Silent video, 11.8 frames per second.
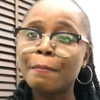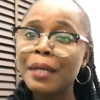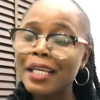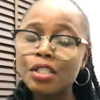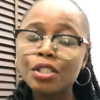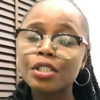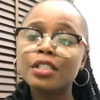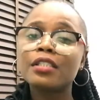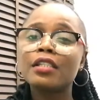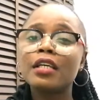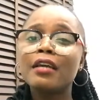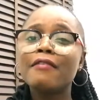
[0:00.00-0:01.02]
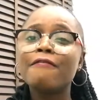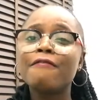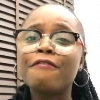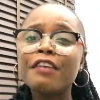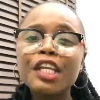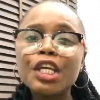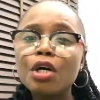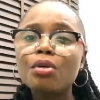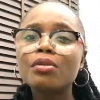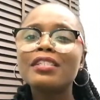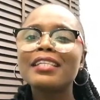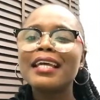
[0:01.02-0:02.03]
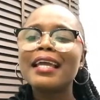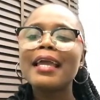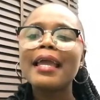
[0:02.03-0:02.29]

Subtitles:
pictures, videos,